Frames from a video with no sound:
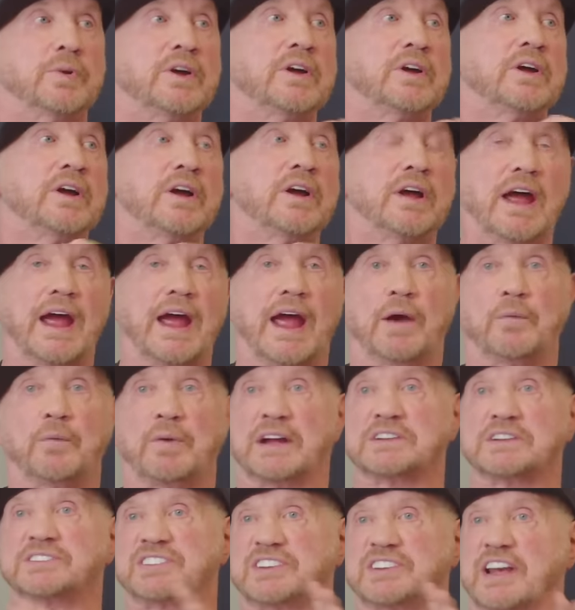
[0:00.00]
Mm-hmm. And we
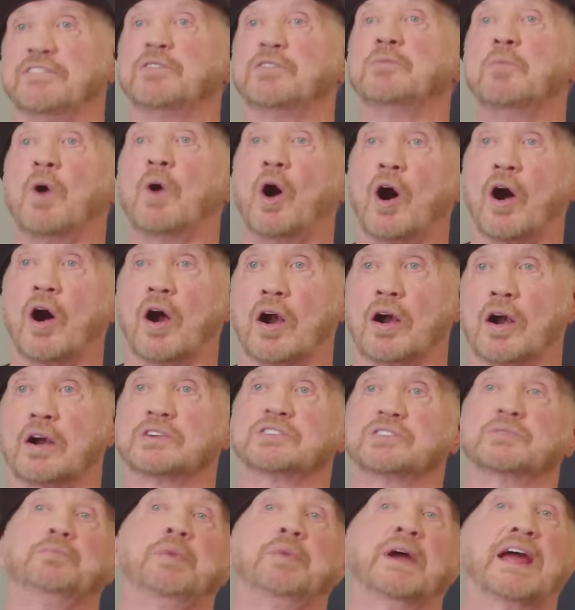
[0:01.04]
had seven
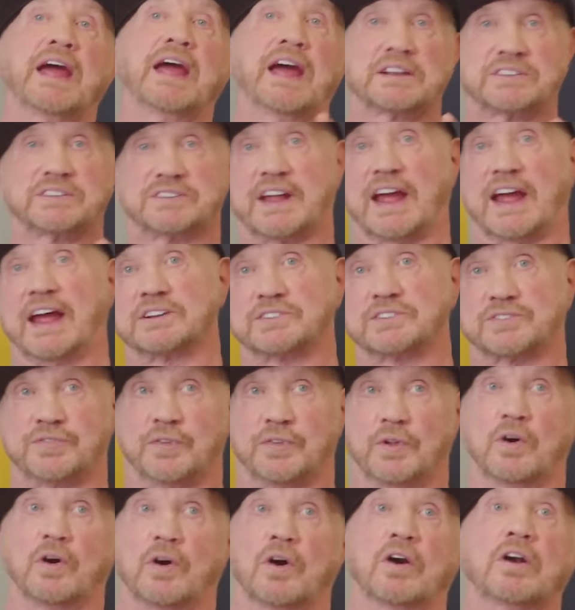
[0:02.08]
bars, big ass dance
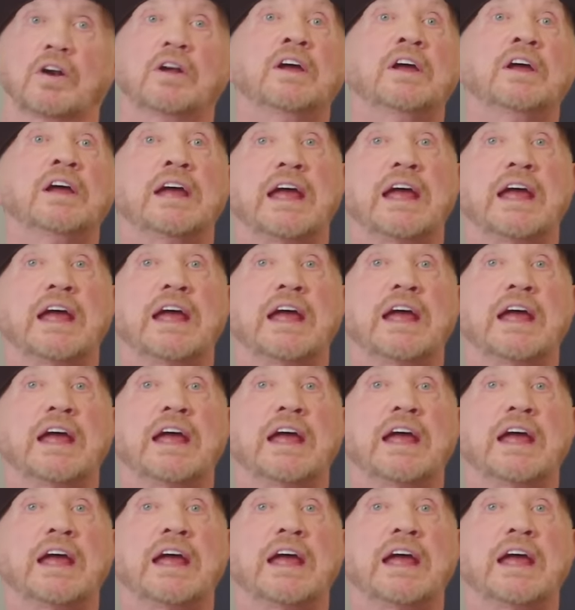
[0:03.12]
floor,